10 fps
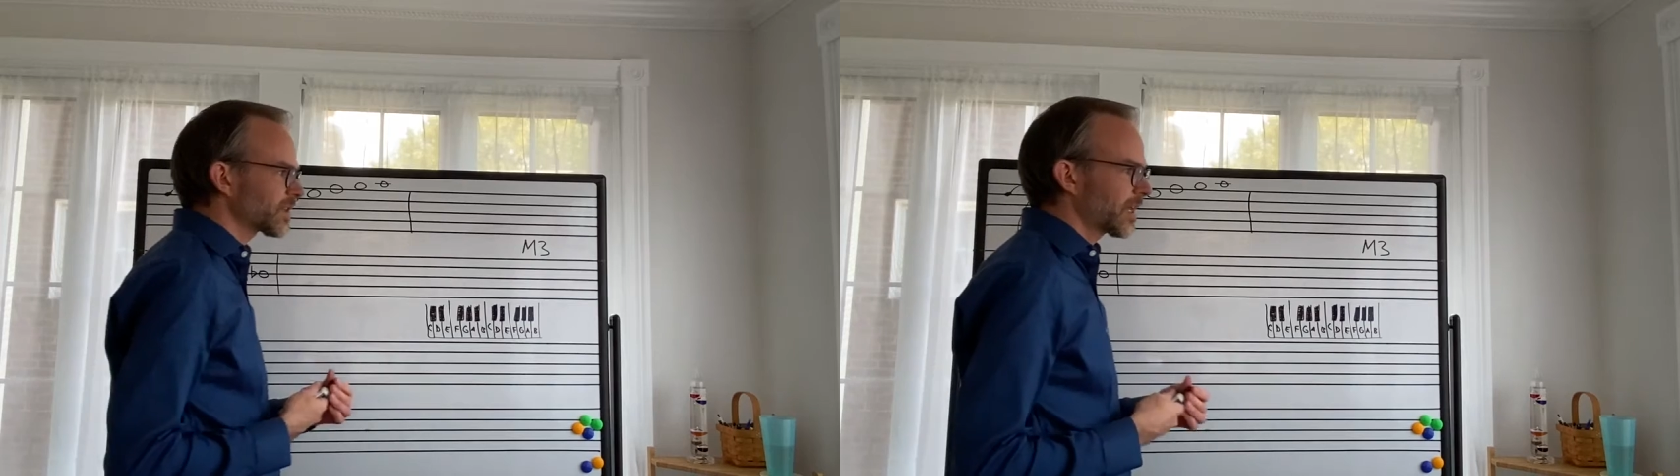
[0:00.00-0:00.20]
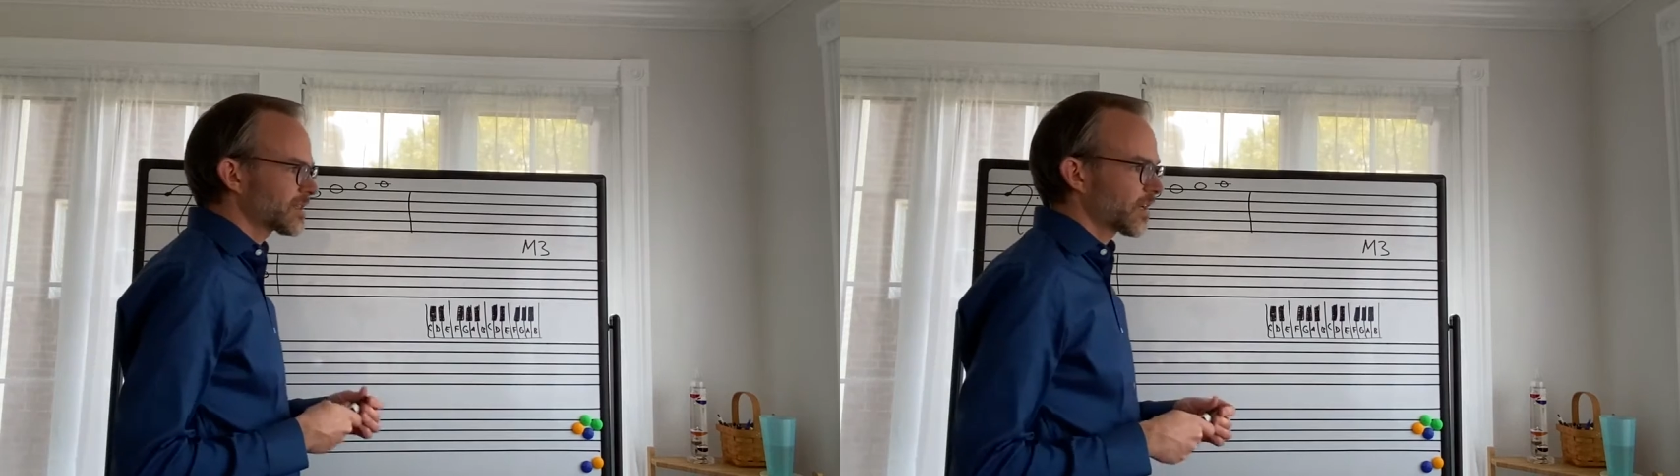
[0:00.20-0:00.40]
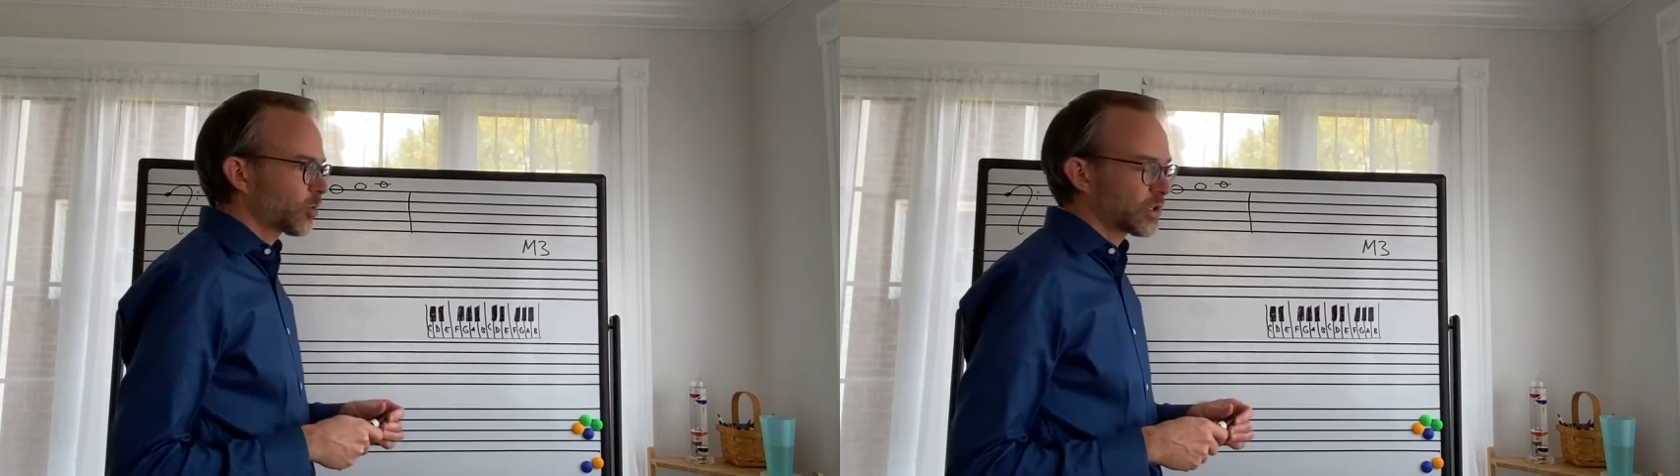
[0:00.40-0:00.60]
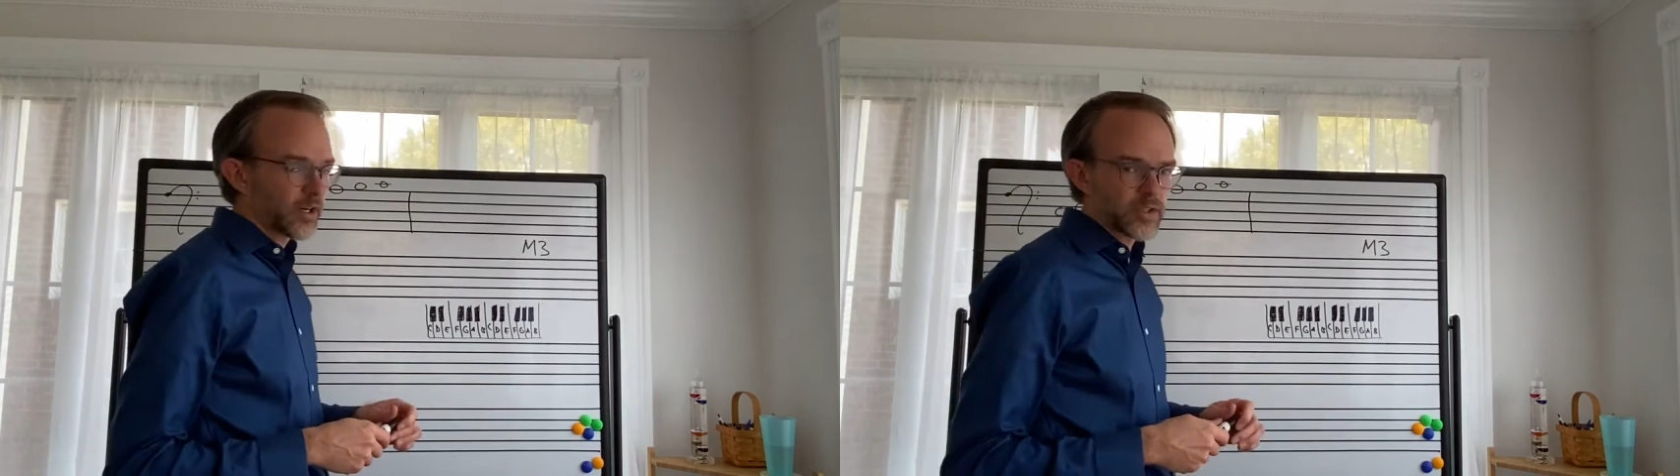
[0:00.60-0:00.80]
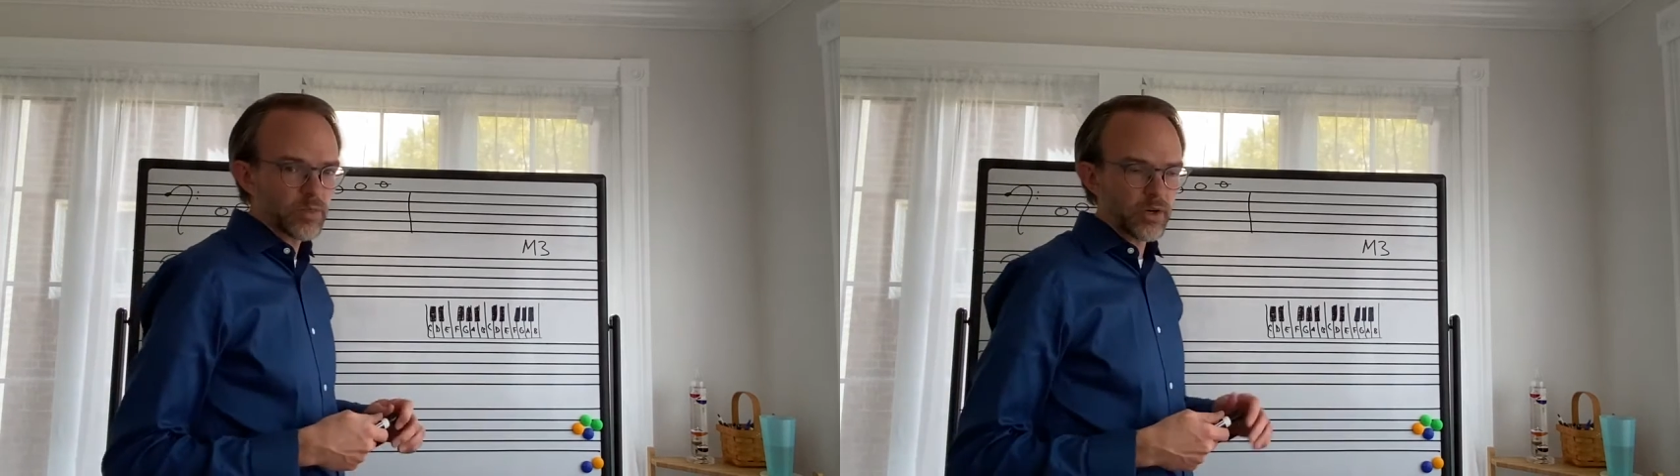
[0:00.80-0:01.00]
Last time we
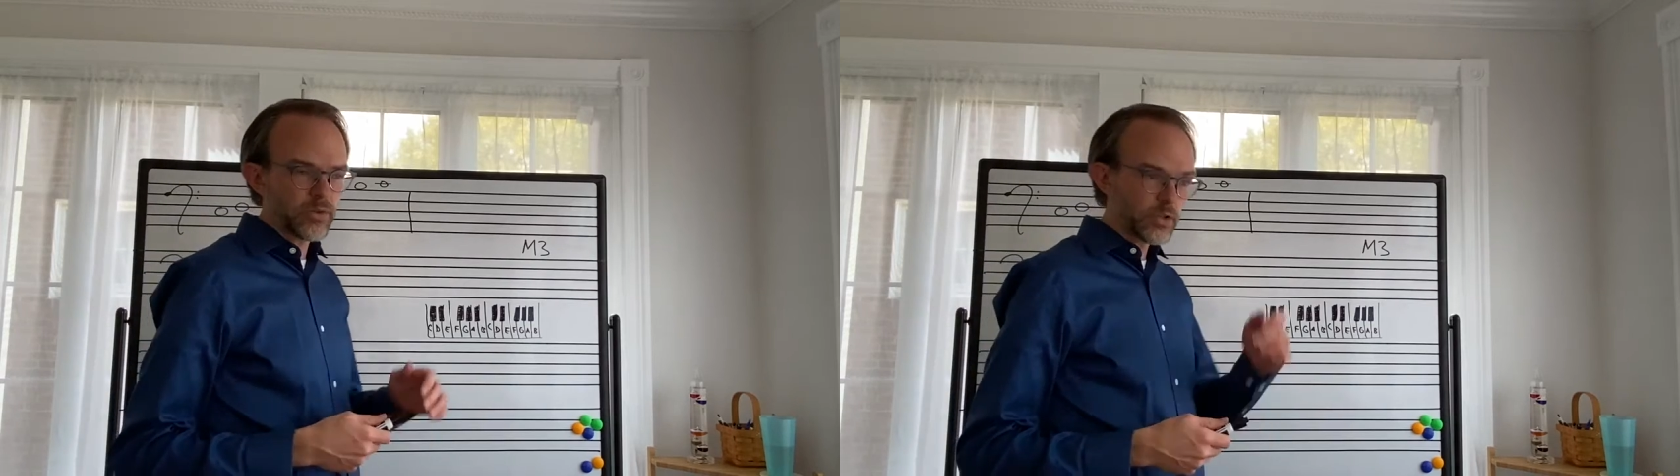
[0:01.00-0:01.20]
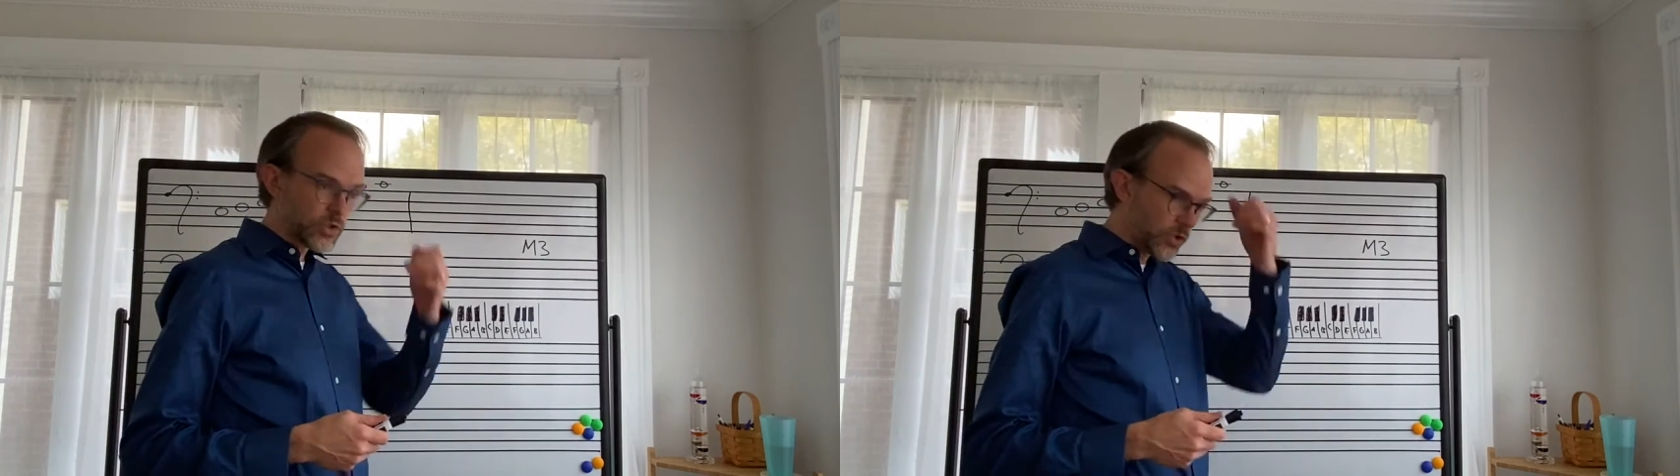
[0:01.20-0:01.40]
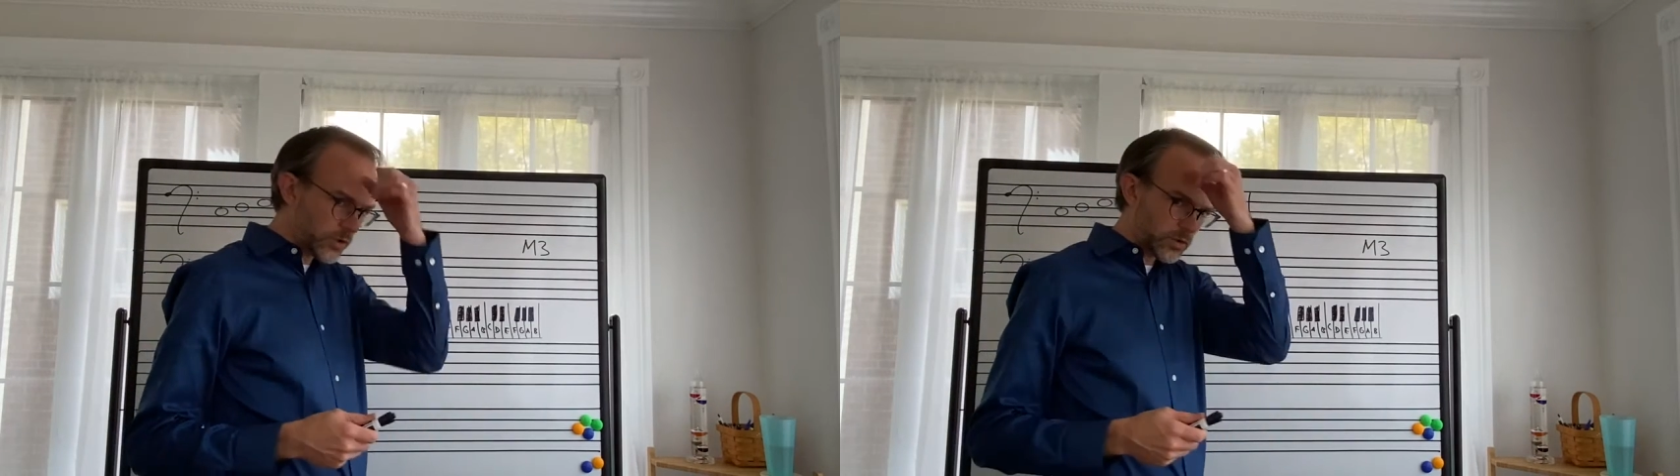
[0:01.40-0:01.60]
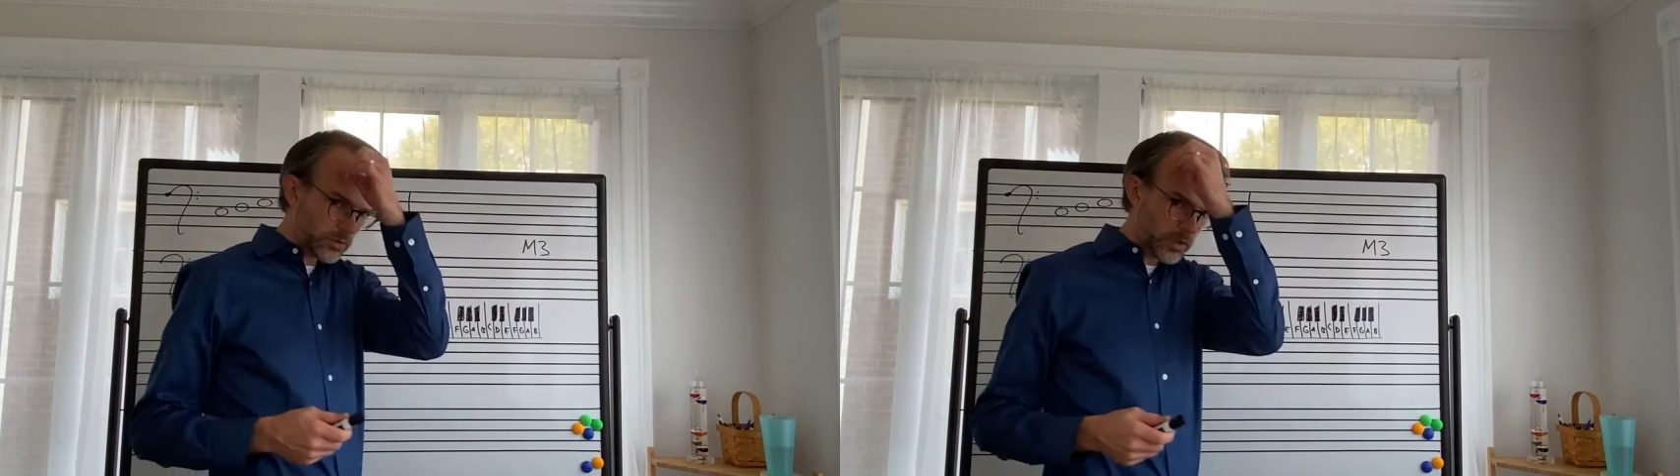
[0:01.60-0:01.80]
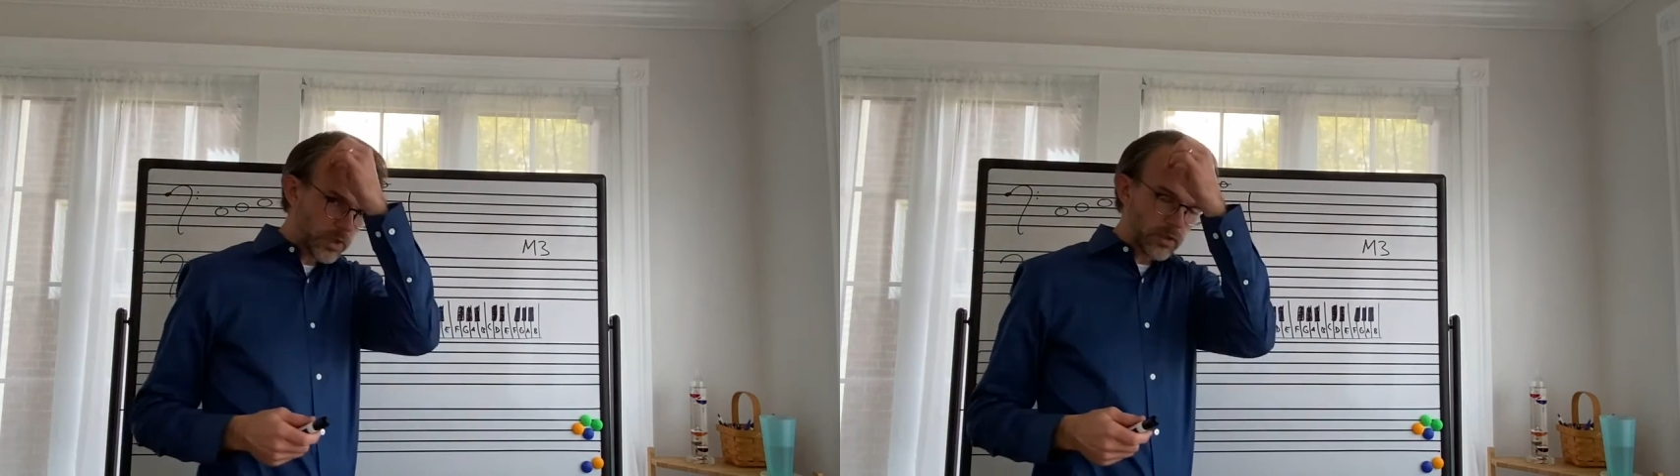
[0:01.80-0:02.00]
talked about the
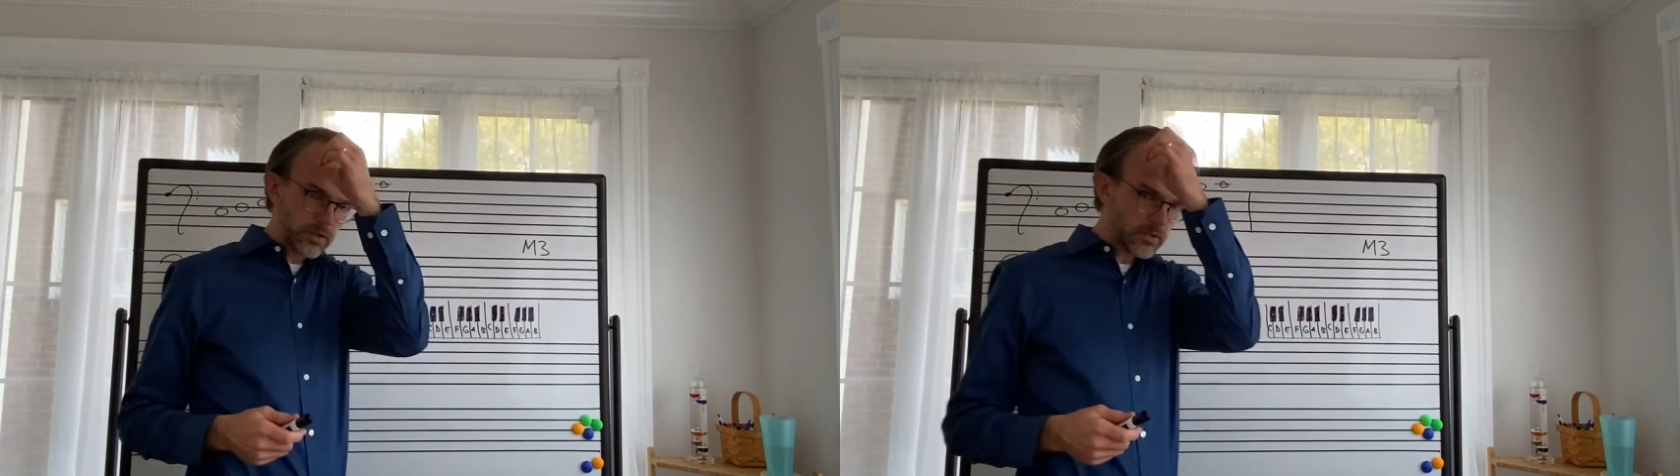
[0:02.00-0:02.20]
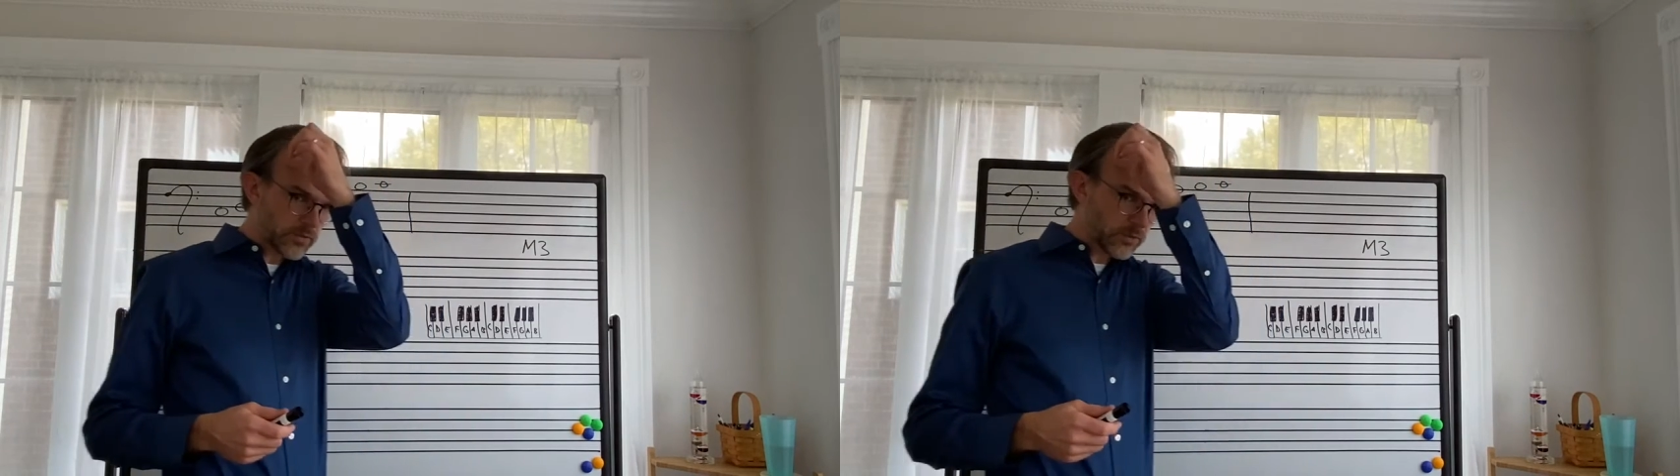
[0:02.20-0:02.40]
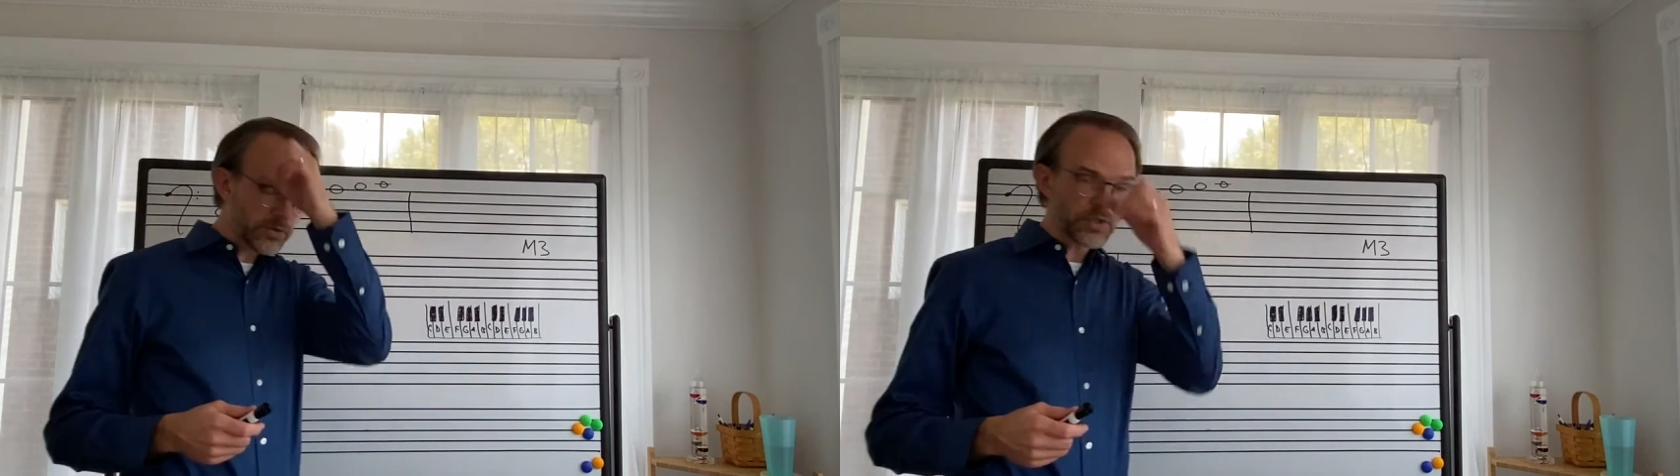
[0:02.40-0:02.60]
general interval.